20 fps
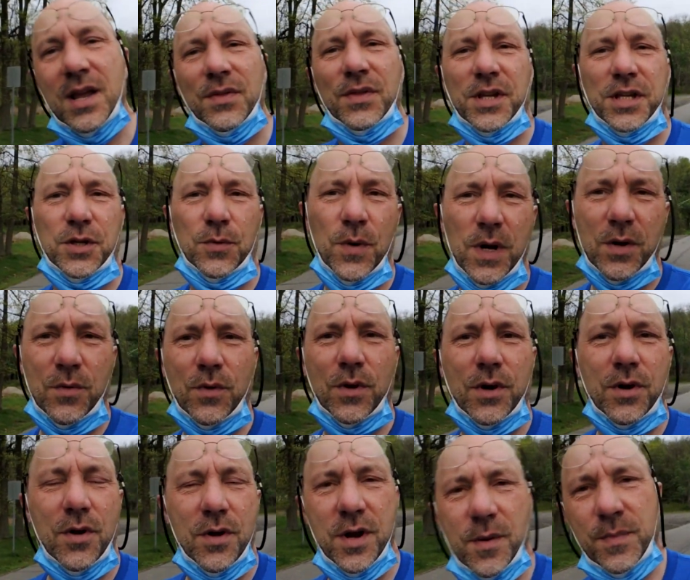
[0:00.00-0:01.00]
This week
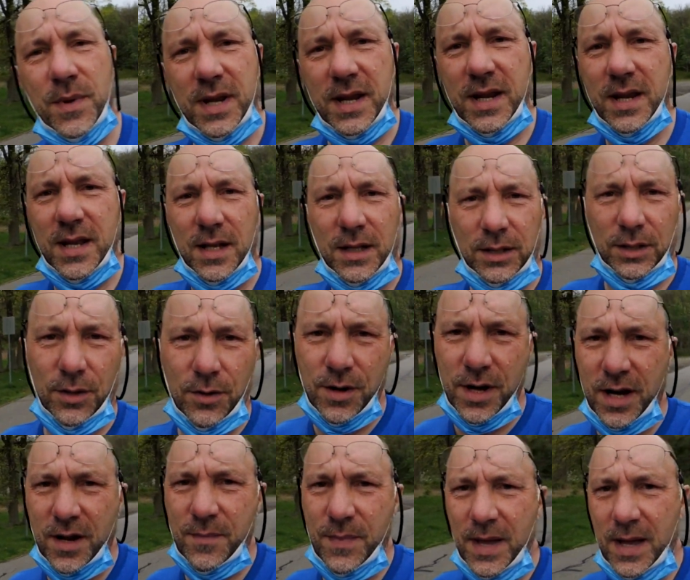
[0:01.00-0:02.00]
we're going to be
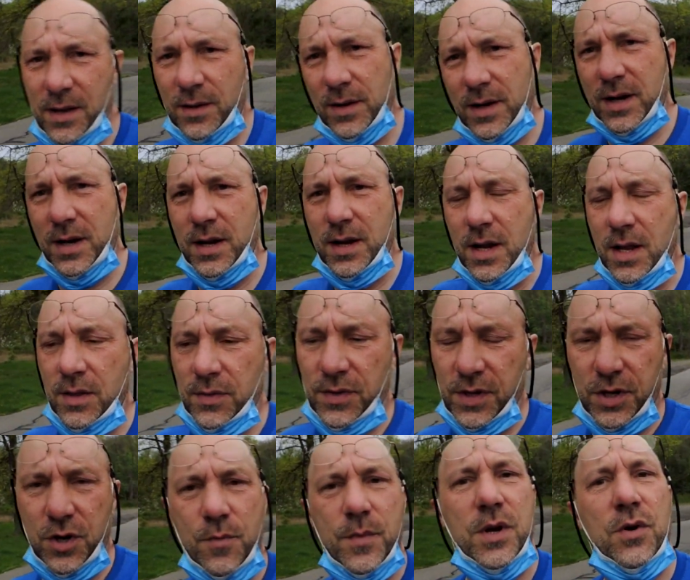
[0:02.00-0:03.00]
learning about the
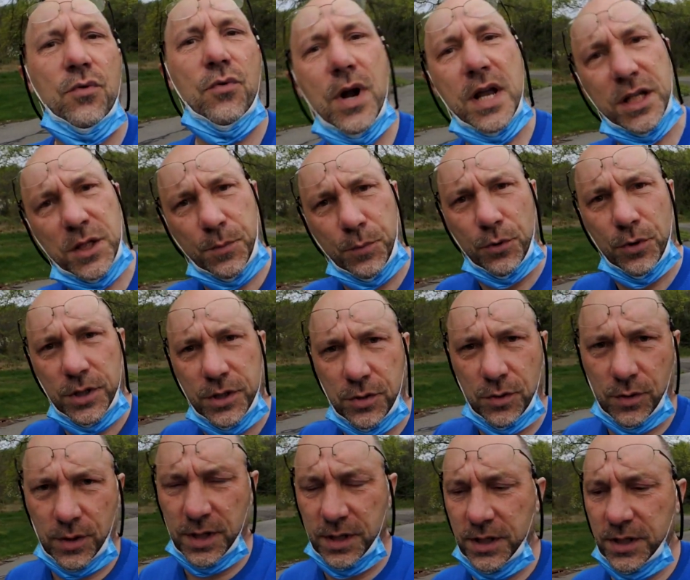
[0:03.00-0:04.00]
human
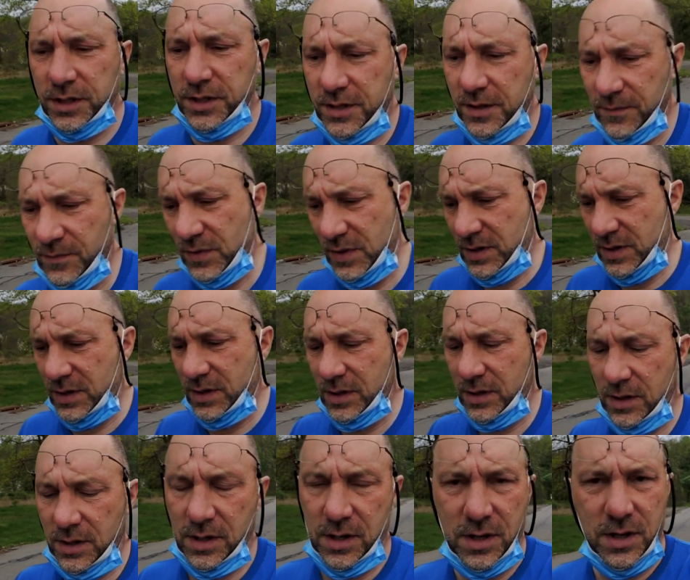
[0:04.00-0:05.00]
respiratory system,
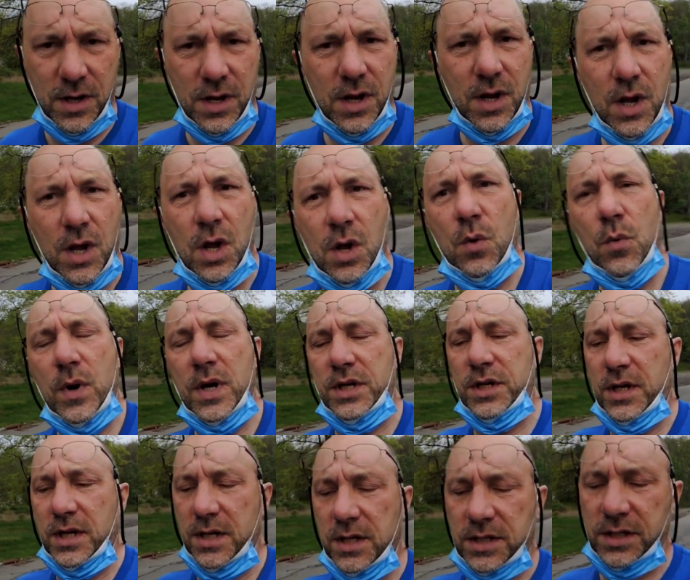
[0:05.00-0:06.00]

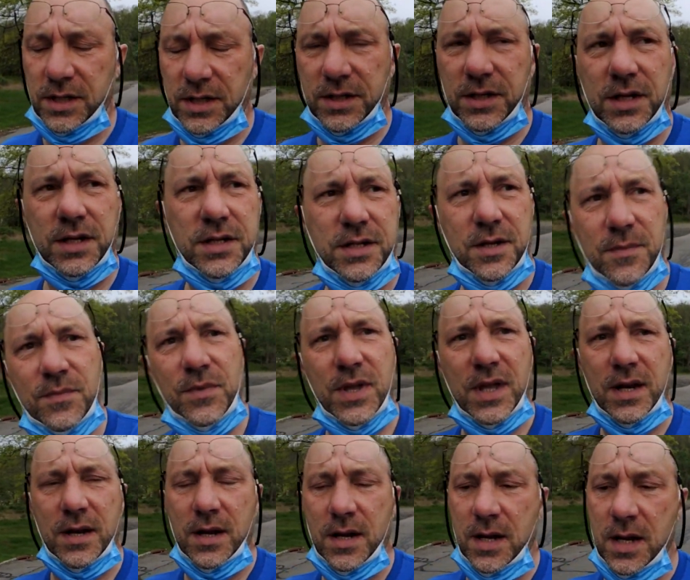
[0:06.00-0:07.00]
which is the system
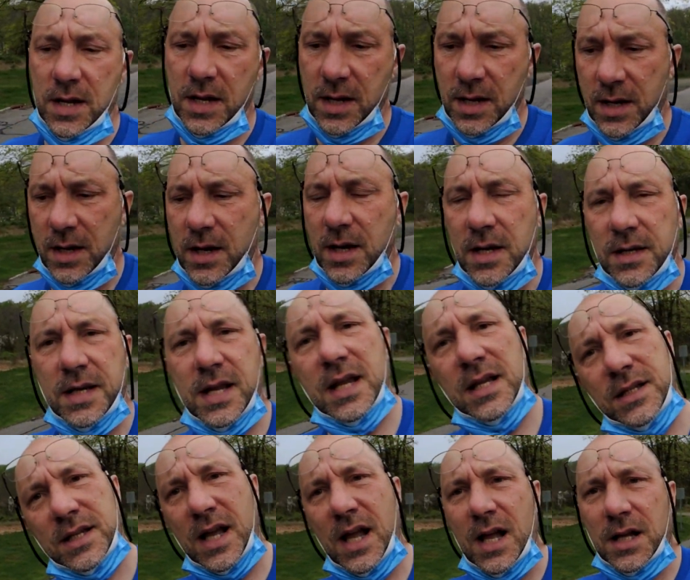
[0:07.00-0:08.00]
that
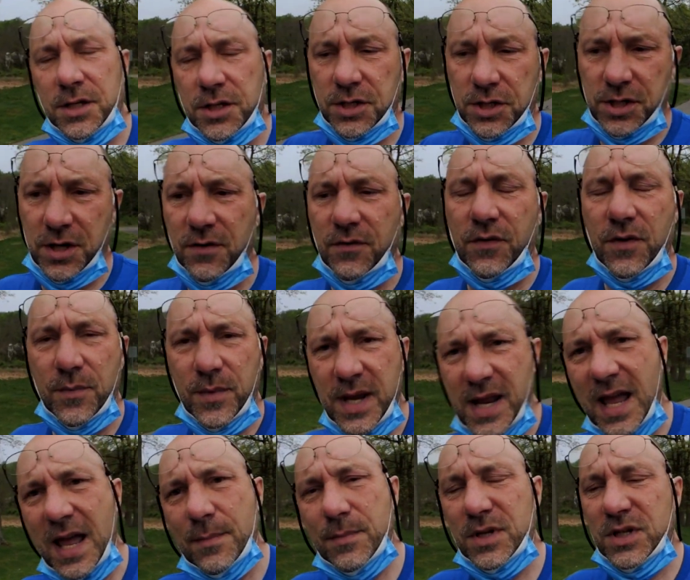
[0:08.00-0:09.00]
takes oxygen from
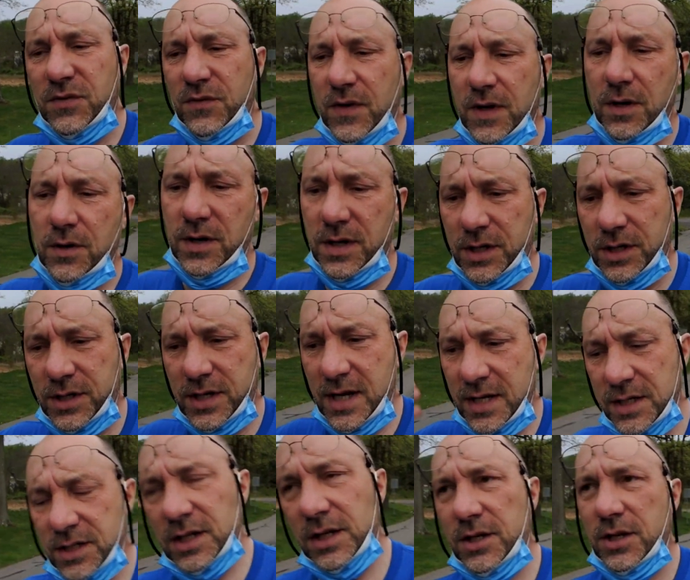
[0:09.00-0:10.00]
the atmosphere and
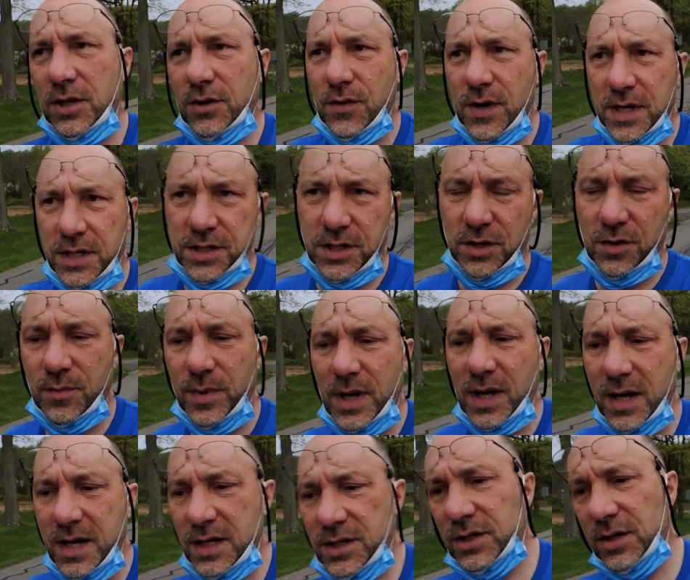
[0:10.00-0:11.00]
sends it to the rest of your
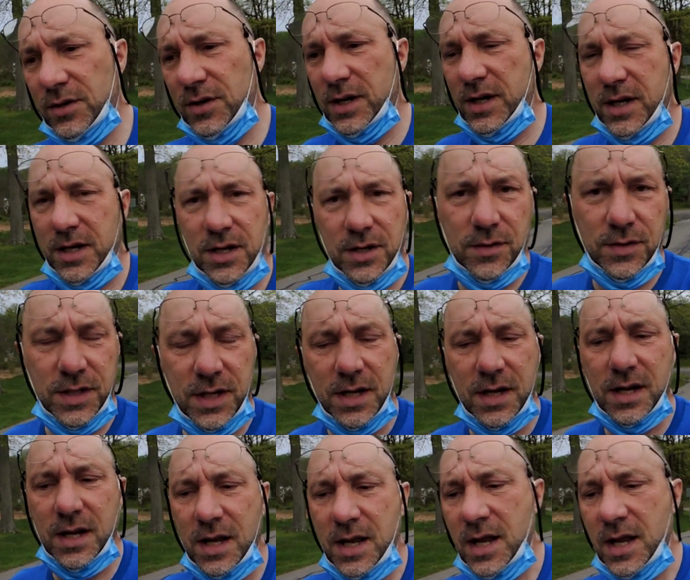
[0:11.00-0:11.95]
body so you can use it,